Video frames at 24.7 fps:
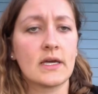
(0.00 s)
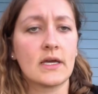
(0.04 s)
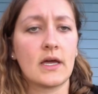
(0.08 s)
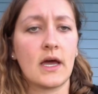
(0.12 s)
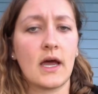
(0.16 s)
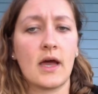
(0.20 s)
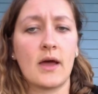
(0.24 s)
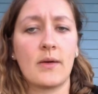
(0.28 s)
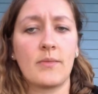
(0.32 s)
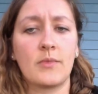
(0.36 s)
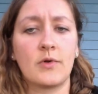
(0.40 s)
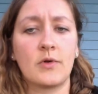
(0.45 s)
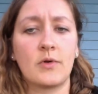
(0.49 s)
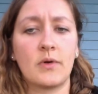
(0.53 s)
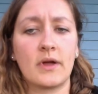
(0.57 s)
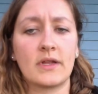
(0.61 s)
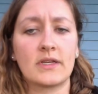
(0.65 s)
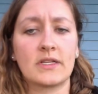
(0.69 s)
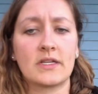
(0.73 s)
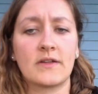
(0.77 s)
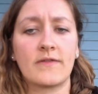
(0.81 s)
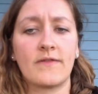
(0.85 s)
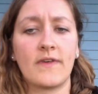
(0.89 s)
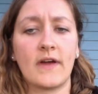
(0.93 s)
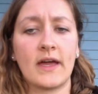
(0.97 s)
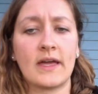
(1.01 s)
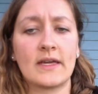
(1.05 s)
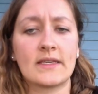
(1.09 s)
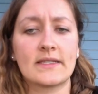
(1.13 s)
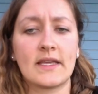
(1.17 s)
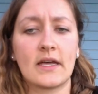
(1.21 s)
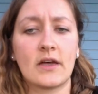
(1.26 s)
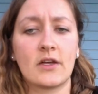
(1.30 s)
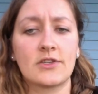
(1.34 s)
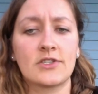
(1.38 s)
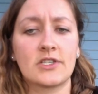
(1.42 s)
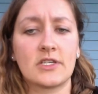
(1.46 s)
who identify as
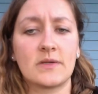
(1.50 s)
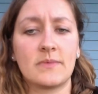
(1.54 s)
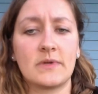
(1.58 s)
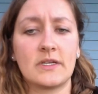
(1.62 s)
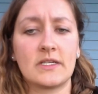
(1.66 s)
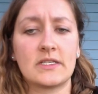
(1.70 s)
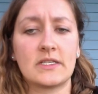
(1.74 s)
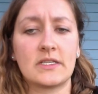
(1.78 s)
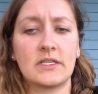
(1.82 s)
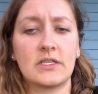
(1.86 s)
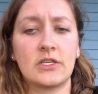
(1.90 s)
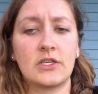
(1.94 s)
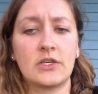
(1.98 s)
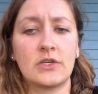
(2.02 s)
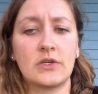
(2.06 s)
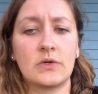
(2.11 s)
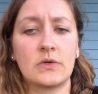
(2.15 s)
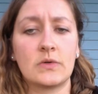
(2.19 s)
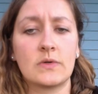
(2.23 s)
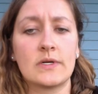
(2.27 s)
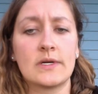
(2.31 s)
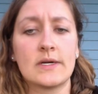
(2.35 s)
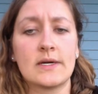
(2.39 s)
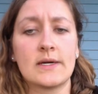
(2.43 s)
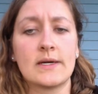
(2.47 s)
LGBTQ,